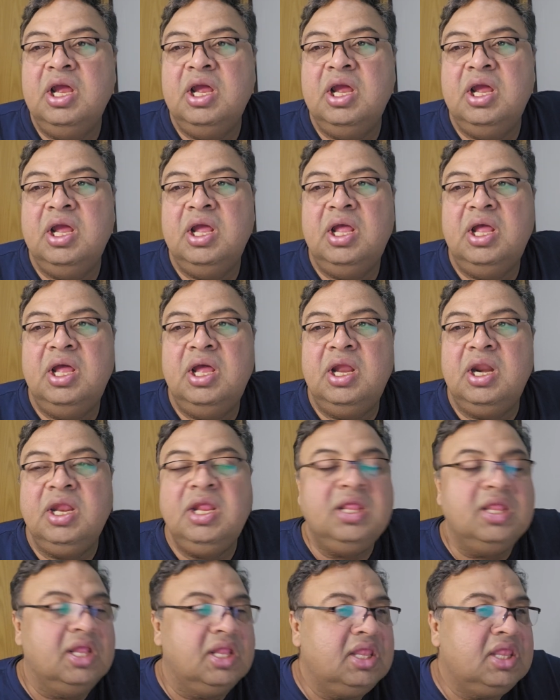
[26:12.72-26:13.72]
uh,
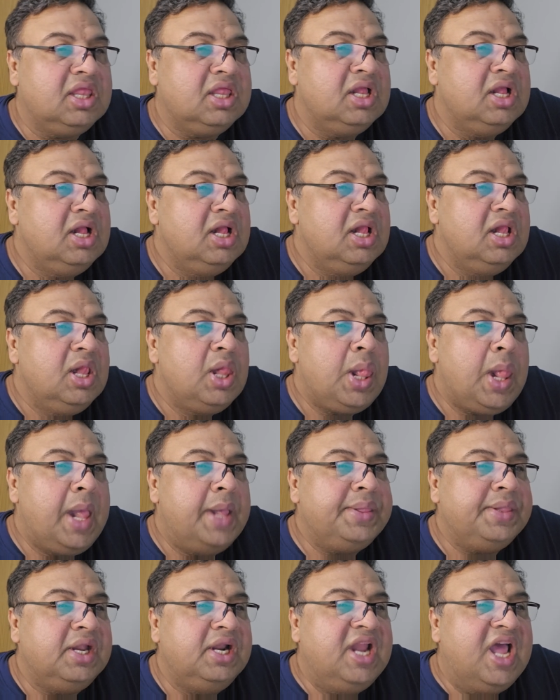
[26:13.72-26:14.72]
reasons
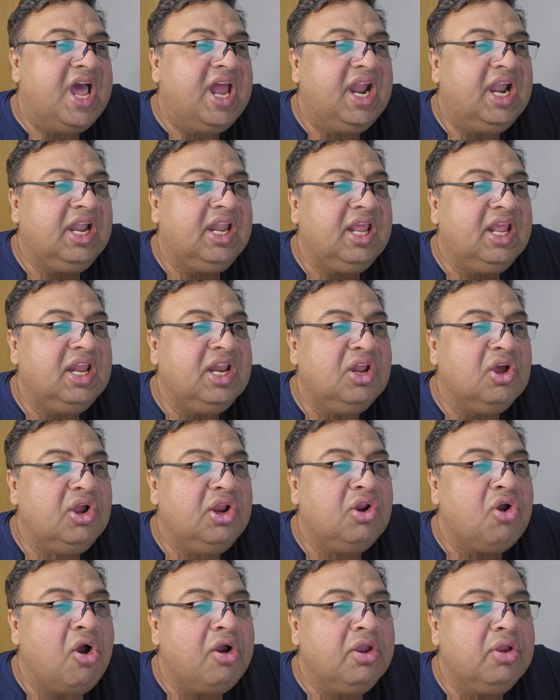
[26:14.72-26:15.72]
and the direct in
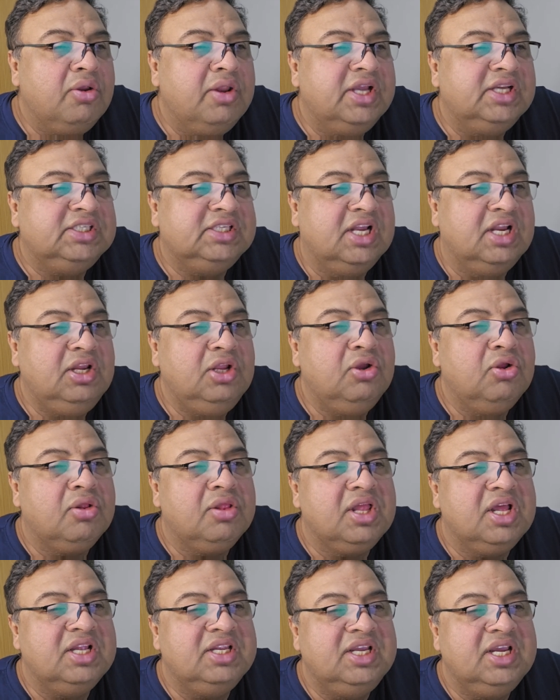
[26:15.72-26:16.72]
inoculation,
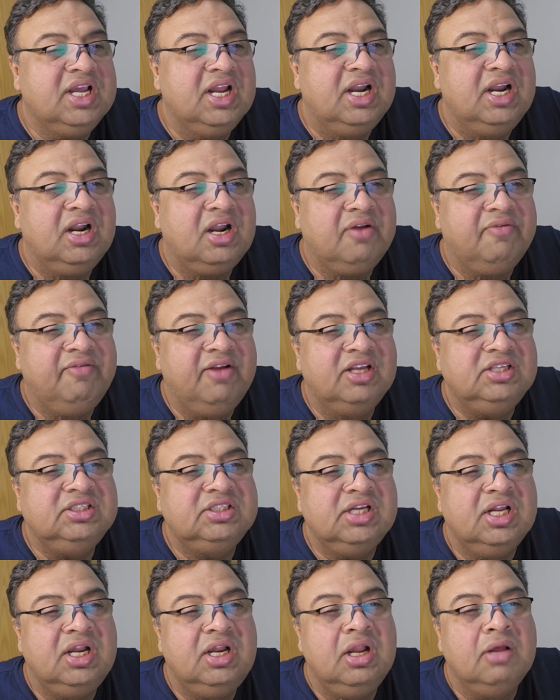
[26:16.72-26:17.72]
neurosurgical
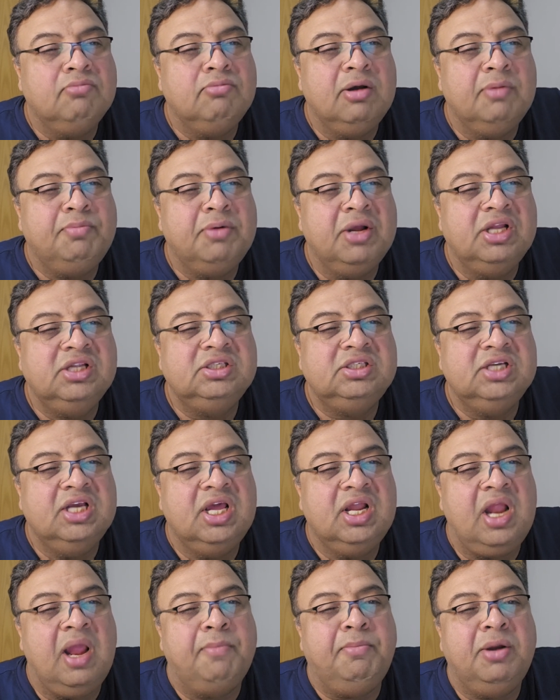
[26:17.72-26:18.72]
intervention, lumbar
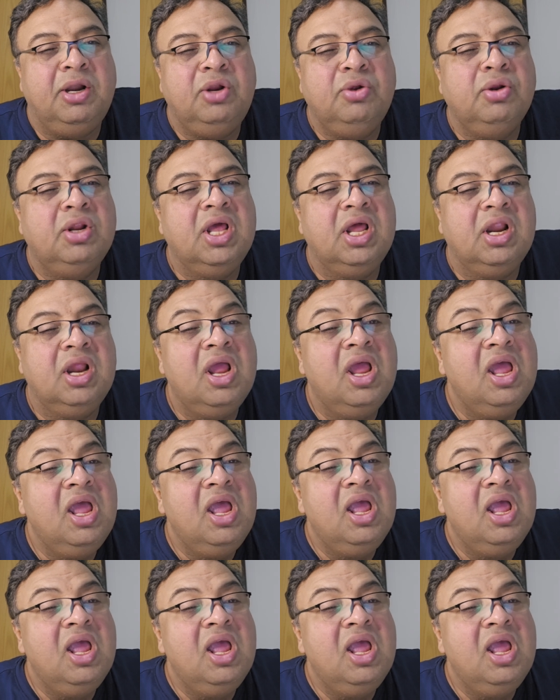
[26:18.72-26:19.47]
puncture, epidural,